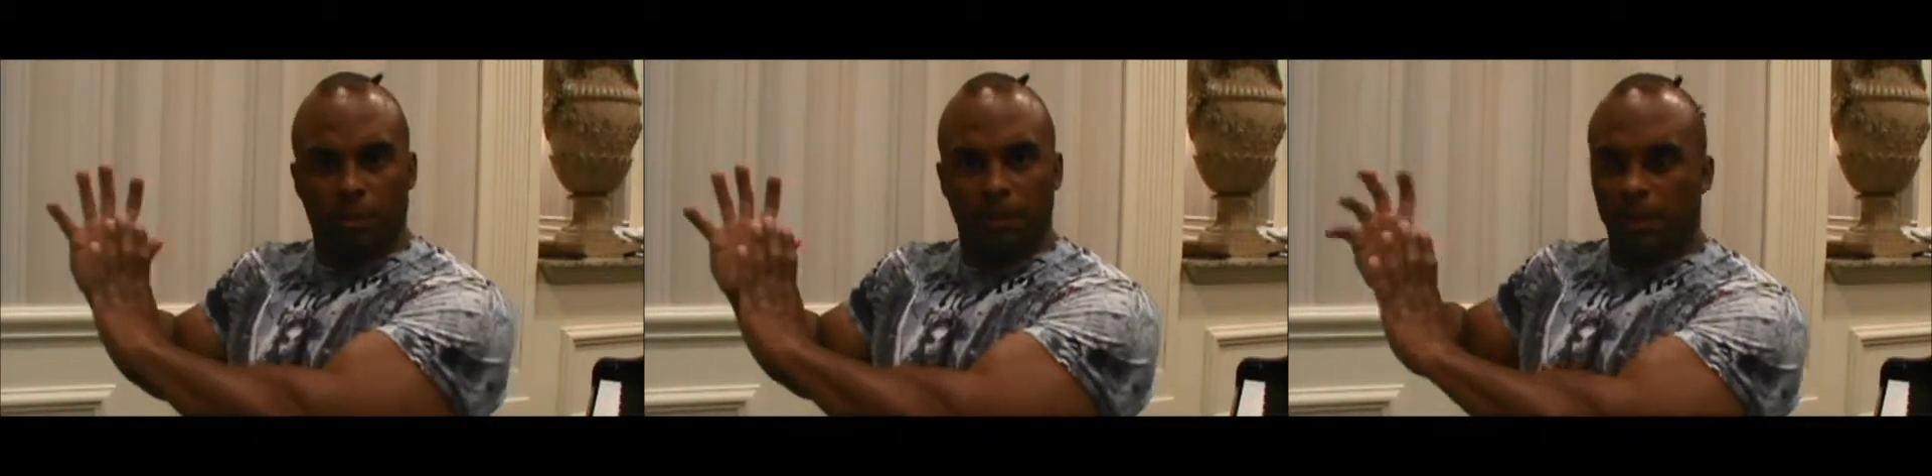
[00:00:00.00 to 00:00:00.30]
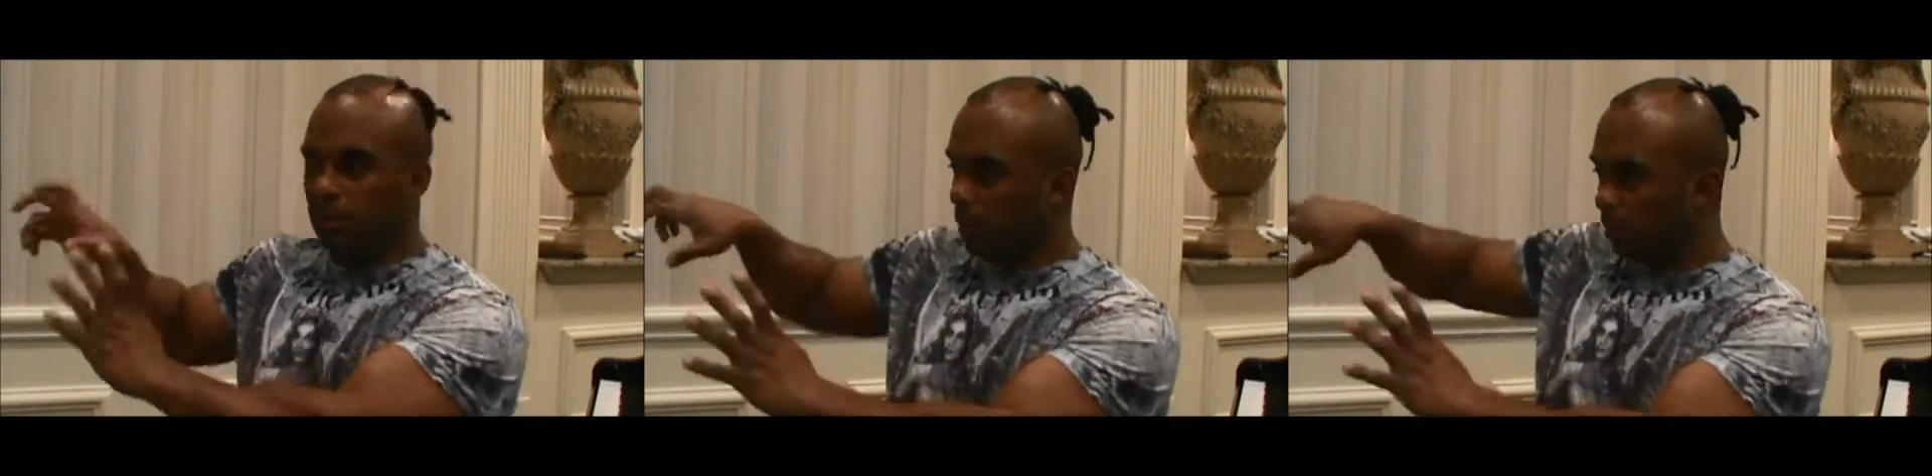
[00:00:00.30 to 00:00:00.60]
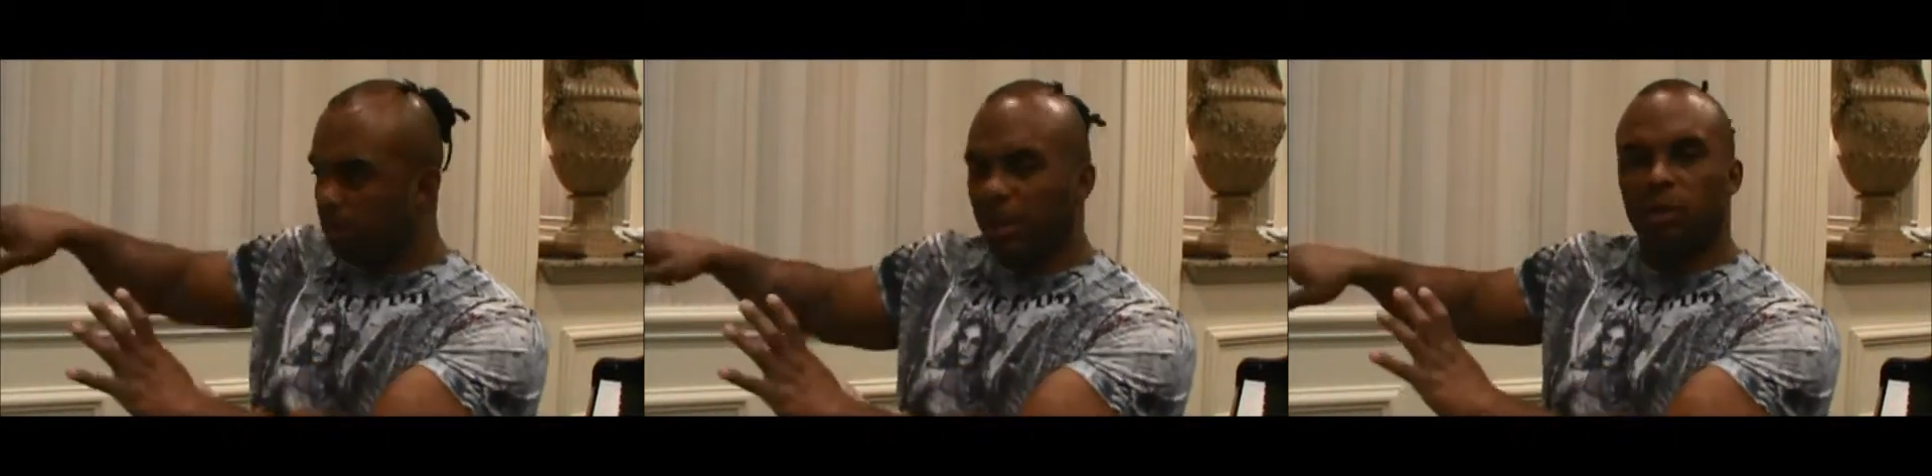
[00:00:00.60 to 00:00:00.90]
And it was a
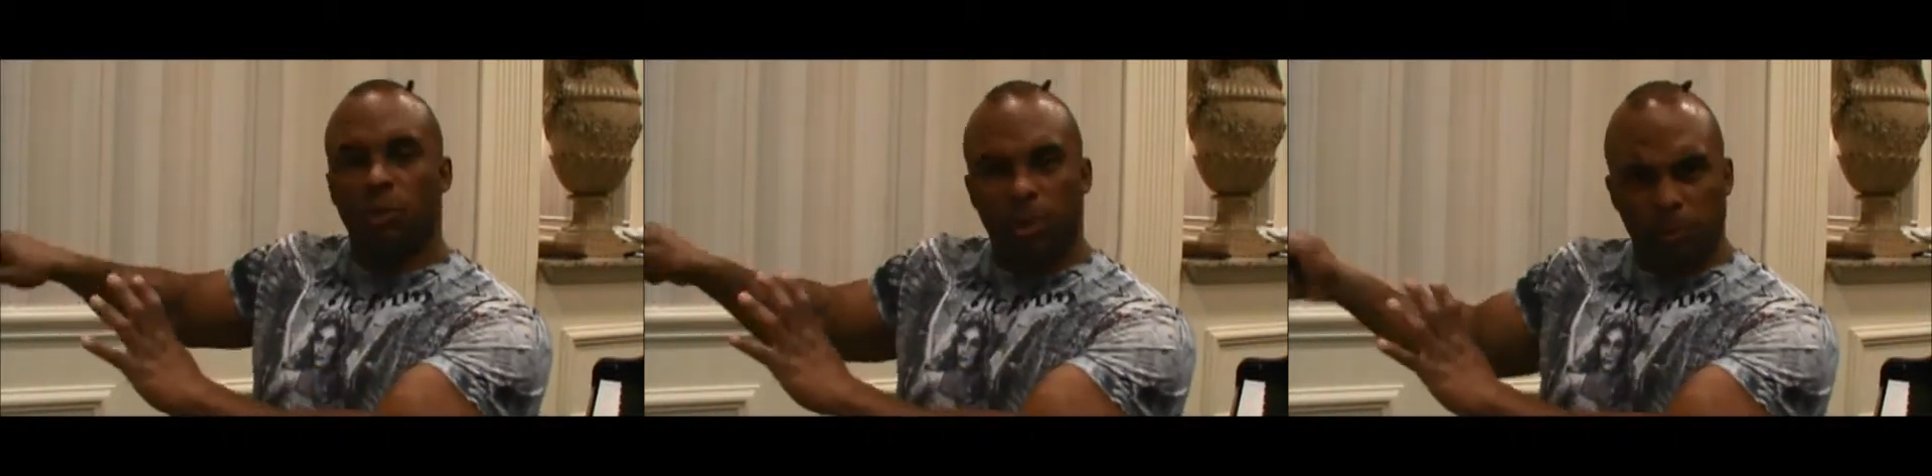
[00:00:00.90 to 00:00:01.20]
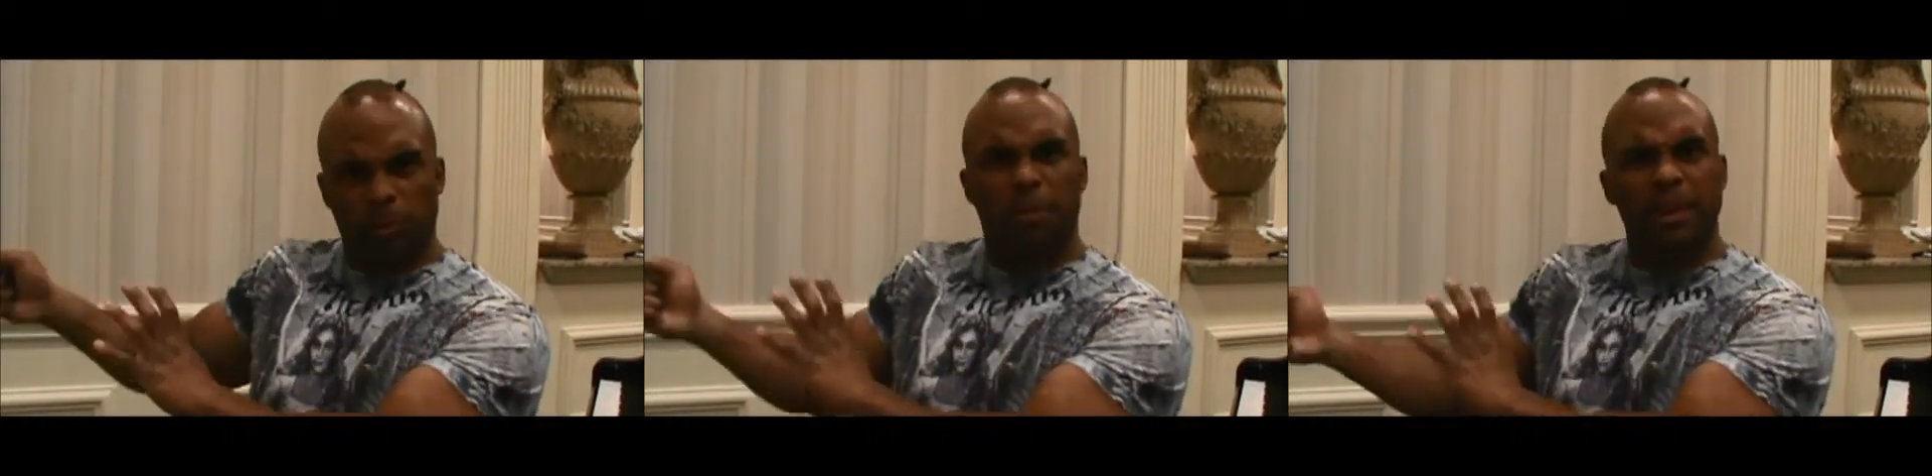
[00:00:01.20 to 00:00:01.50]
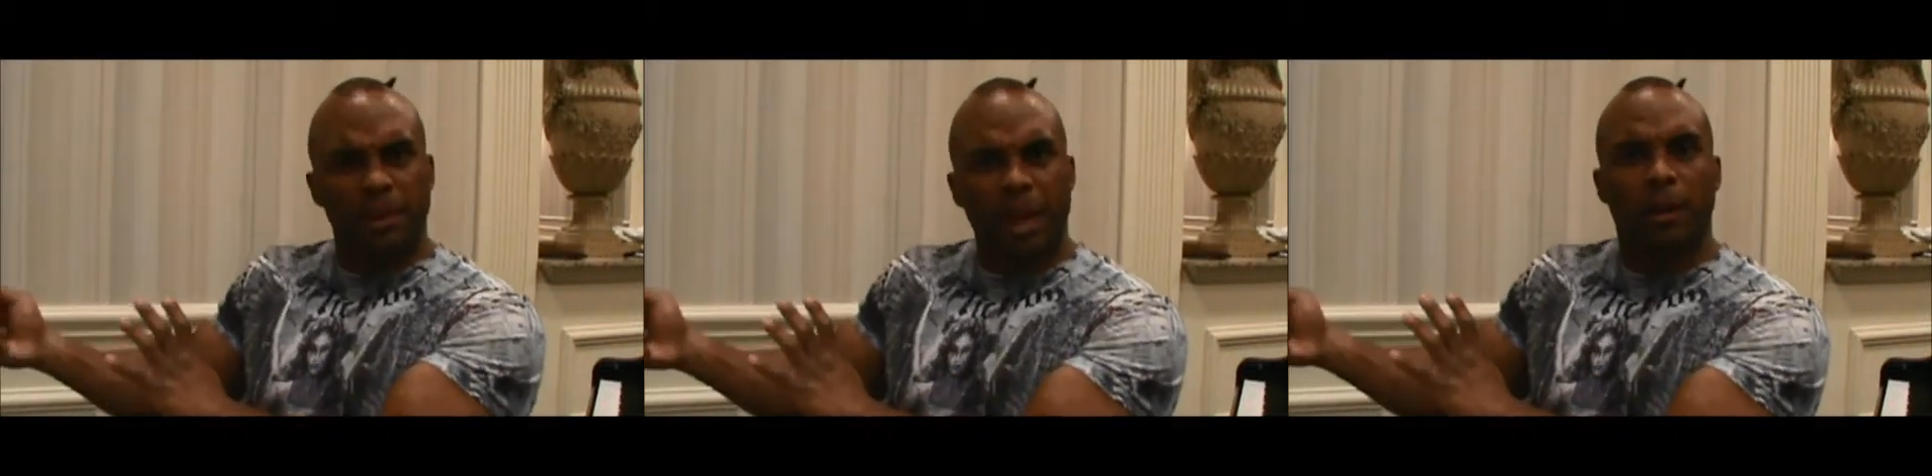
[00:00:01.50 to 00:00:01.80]
big door with a
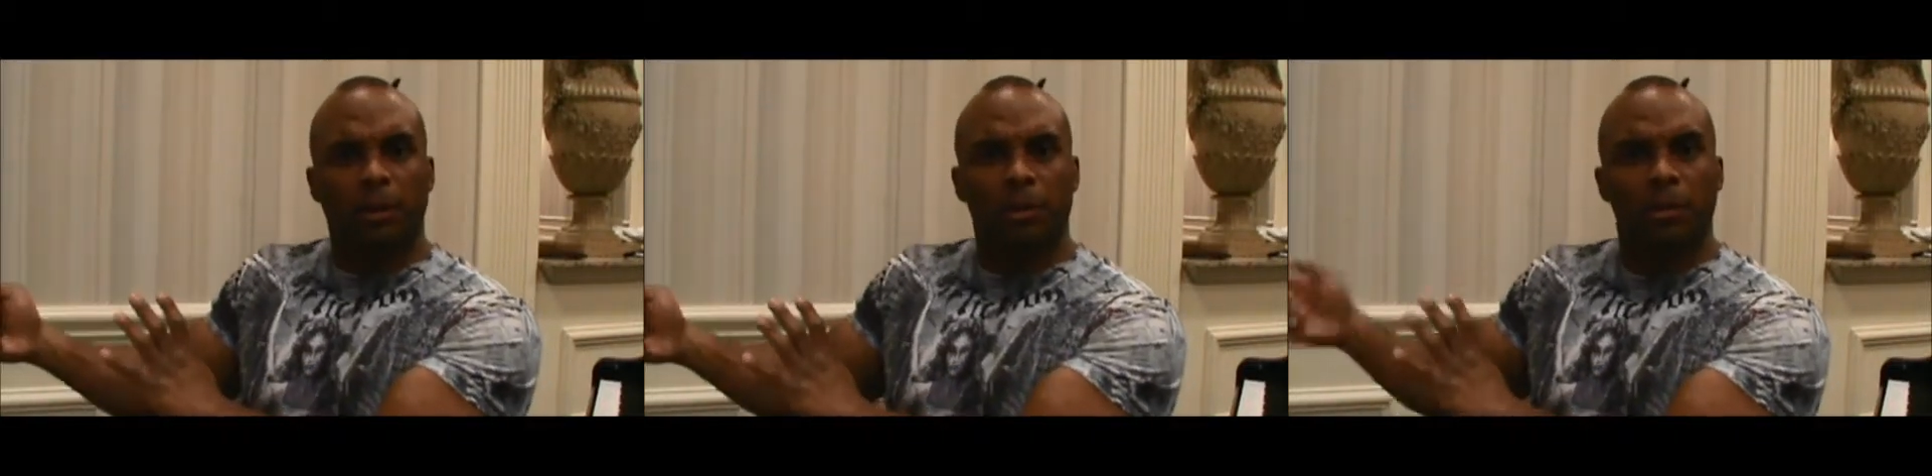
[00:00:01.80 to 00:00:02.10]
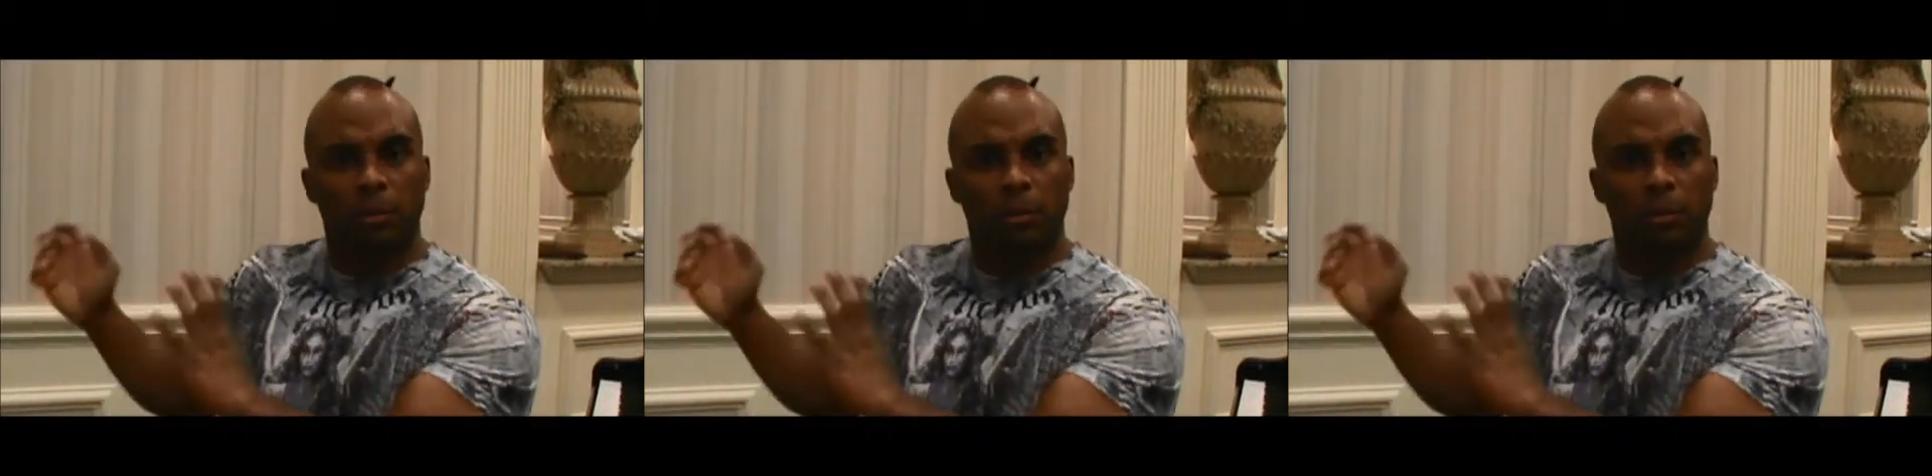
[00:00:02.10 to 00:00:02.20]
big lock on it,